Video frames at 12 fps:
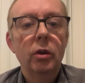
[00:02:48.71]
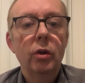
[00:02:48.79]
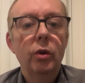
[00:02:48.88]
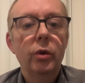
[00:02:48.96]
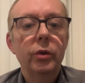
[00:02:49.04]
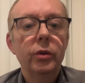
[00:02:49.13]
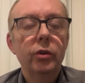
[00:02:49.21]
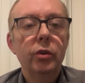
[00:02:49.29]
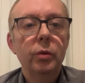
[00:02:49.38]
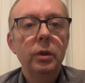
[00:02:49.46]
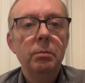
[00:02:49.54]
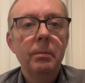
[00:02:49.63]
or
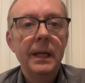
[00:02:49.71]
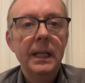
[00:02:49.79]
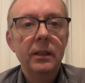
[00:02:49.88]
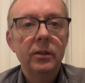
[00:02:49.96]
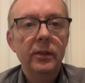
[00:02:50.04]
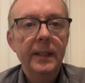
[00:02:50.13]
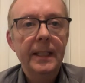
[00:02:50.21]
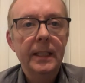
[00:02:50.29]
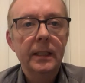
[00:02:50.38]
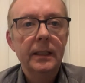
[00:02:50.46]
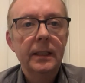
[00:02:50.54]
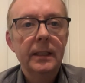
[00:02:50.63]
do we make
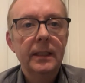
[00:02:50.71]
dinner?